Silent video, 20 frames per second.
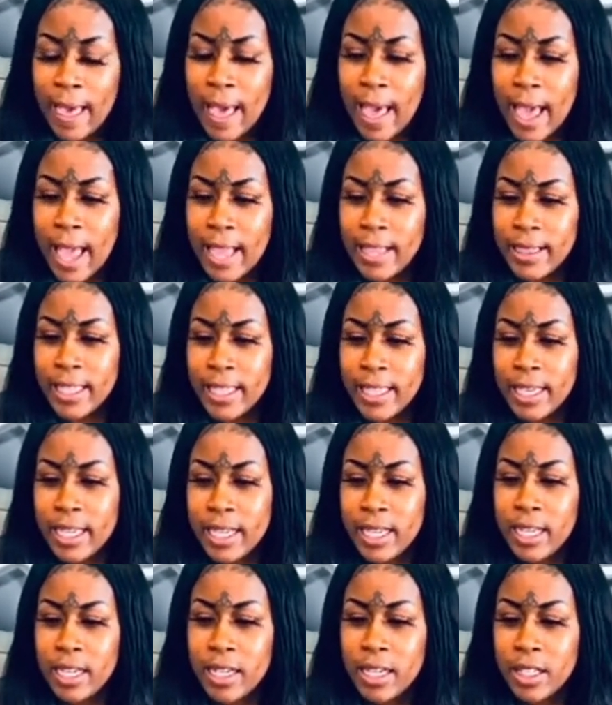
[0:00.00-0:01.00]
and
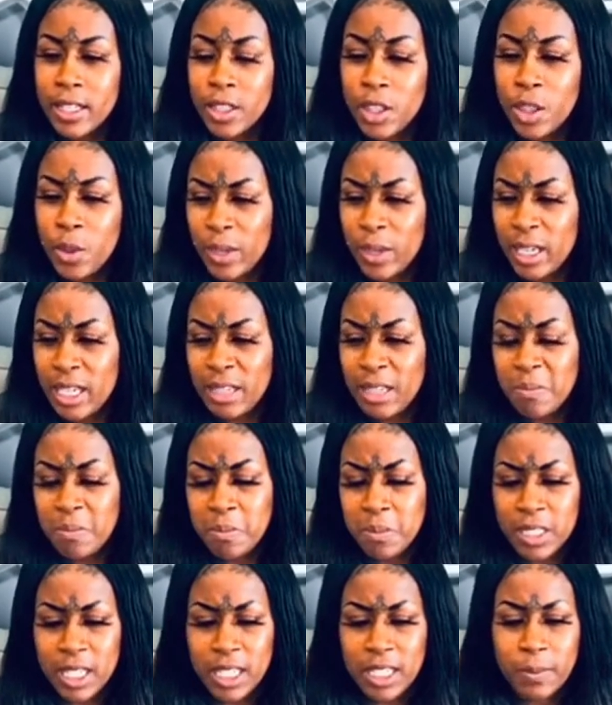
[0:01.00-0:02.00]
then
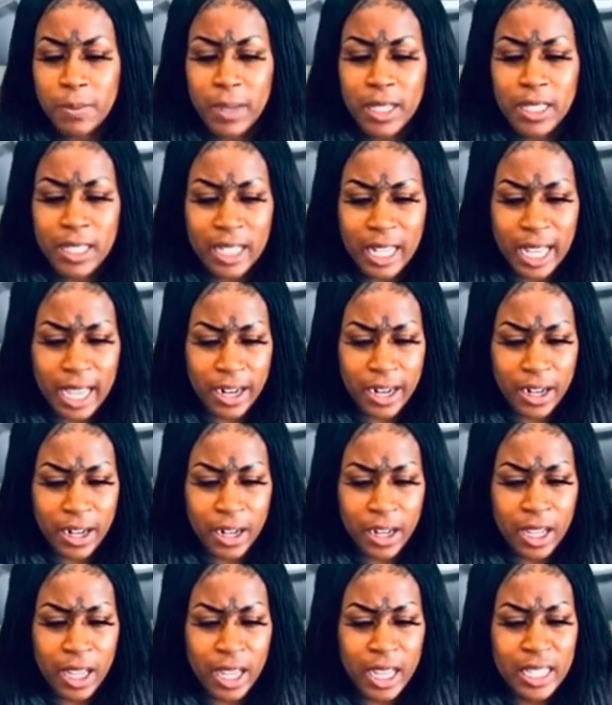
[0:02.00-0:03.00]
3-6 months later
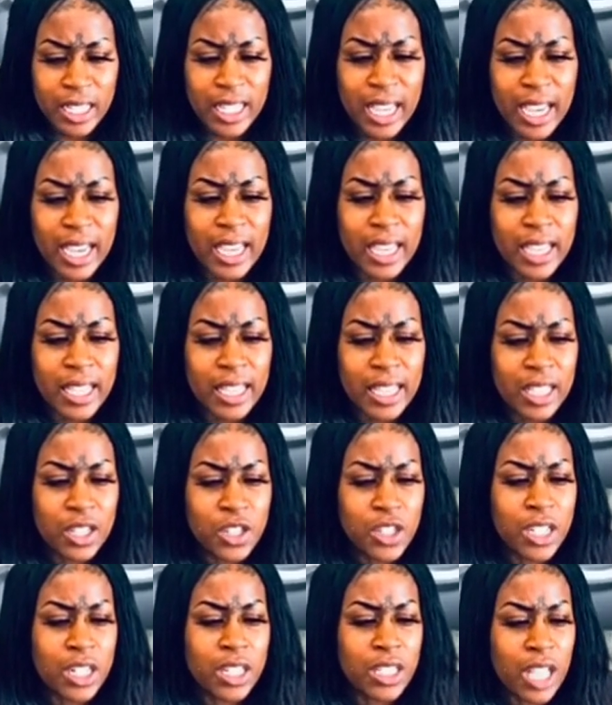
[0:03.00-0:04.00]
say this
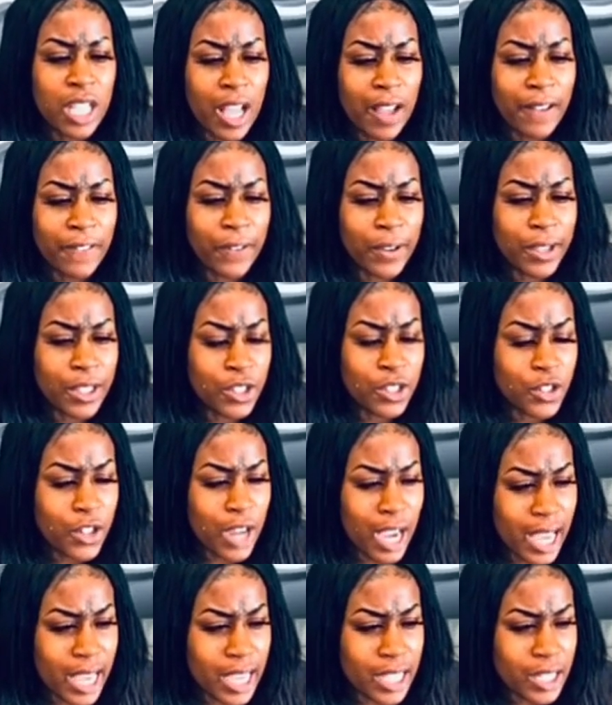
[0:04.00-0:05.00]
shit is awful, it's
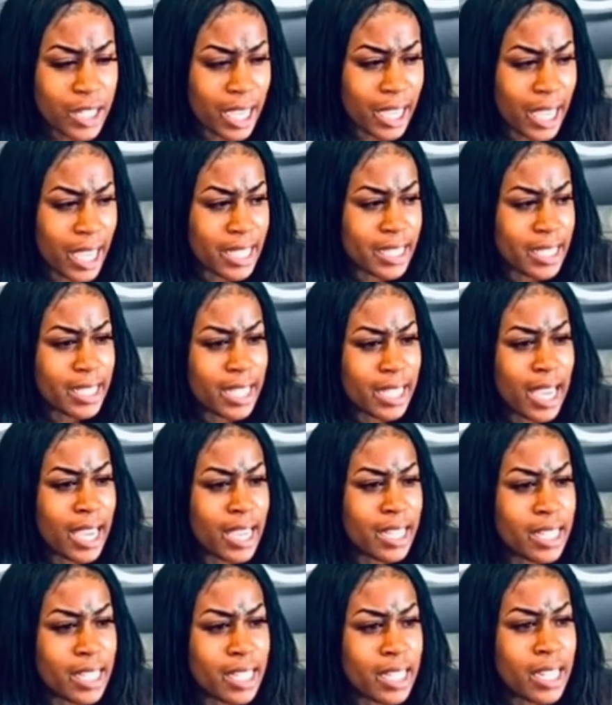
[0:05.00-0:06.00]
trash, I can't
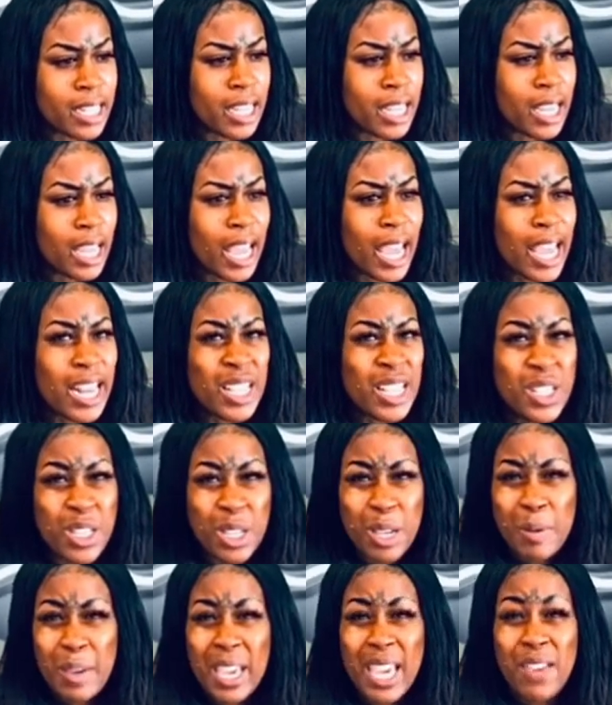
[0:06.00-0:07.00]
stand it, and it
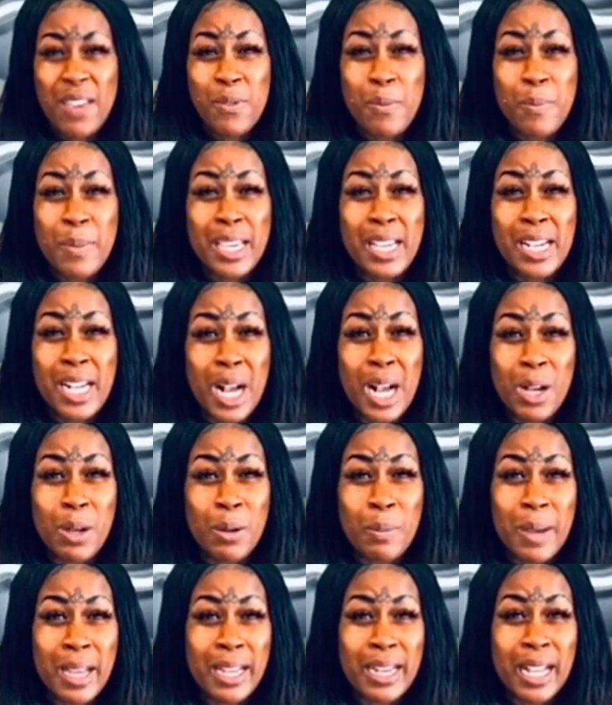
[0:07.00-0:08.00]
should even be gone
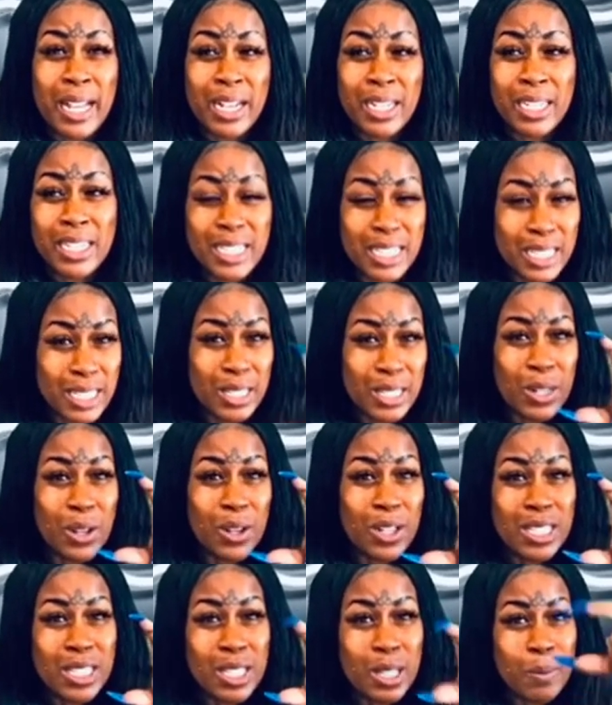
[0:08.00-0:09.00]
by now, because
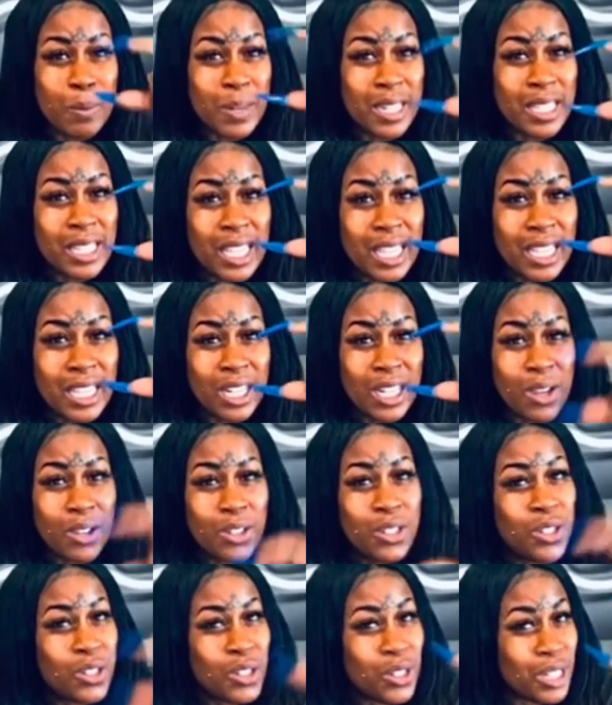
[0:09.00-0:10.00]
this little bitty thing of
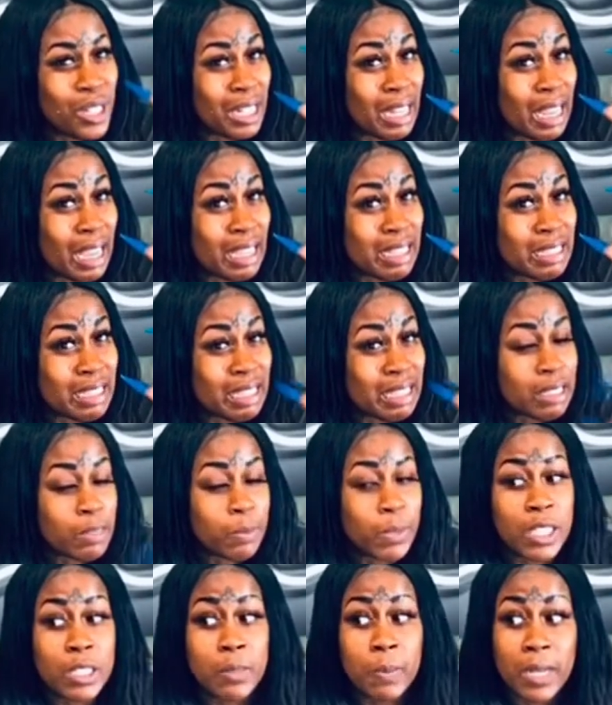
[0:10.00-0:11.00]
lotion shouldn't last 6
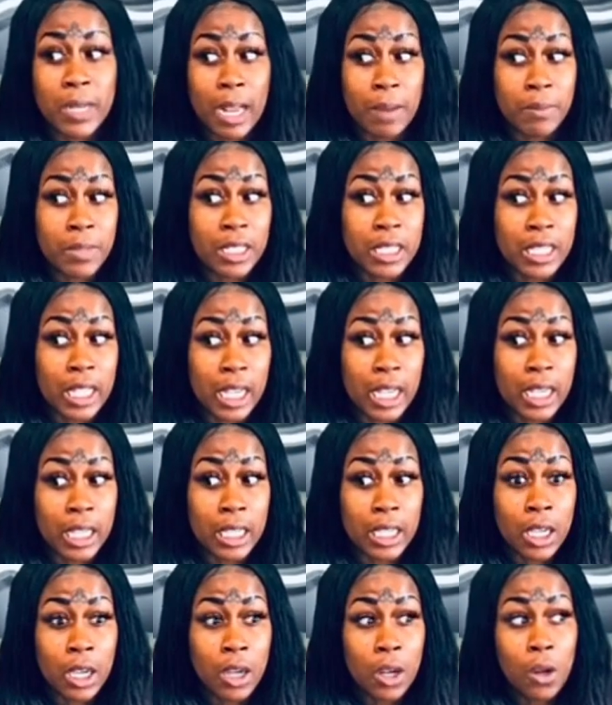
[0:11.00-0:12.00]
months. But I'm just like,
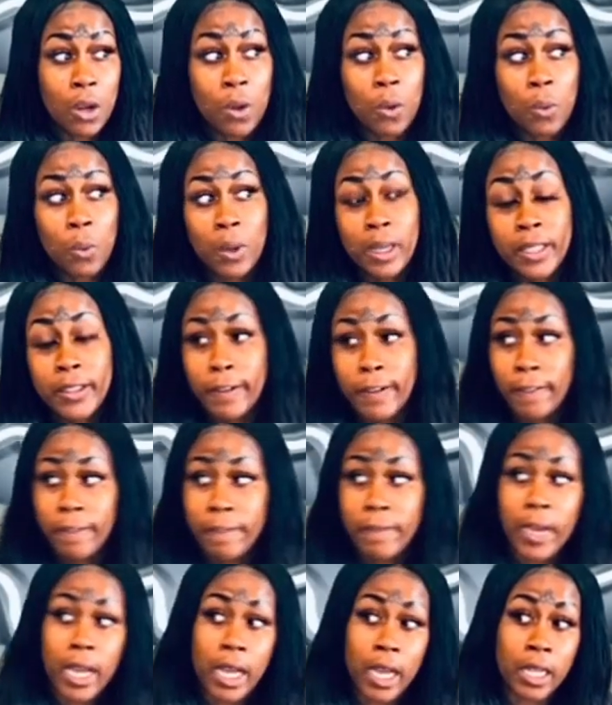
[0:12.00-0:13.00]
what the
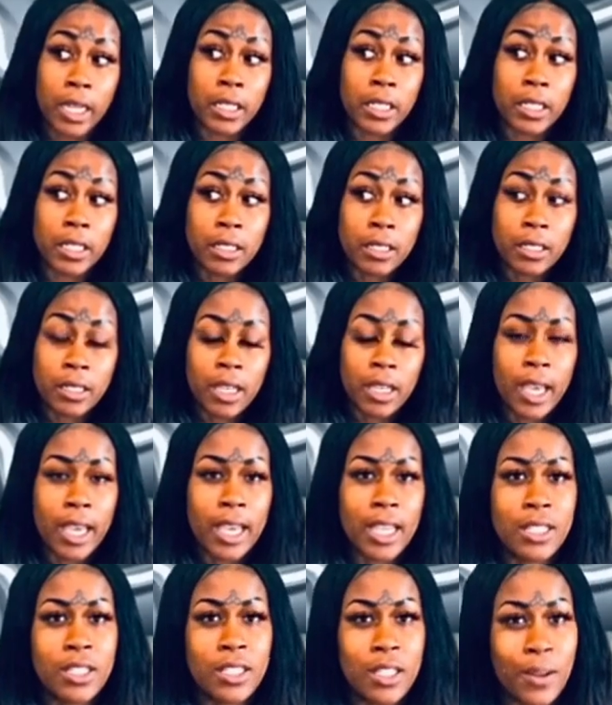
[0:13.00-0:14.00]
fuck?
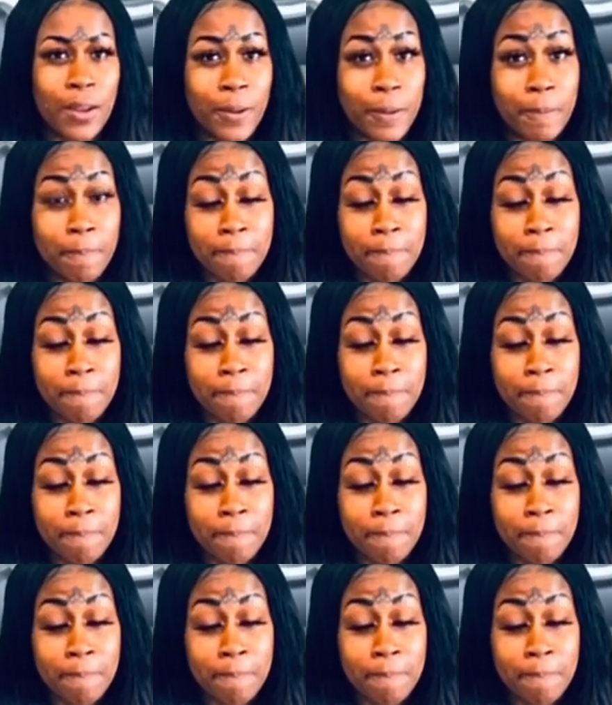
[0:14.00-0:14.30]
And so